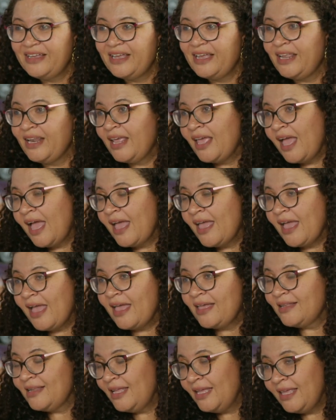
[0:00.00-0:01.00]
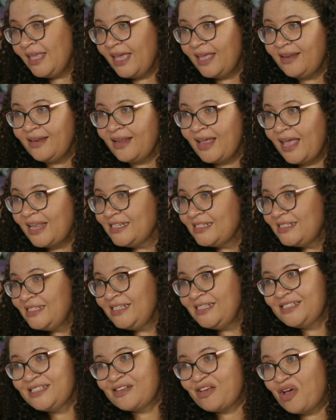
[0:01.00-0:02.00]
And I just
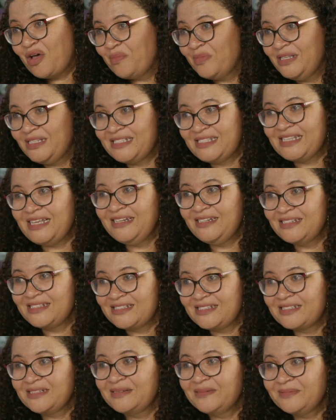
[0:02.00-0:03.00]
think it's common sense.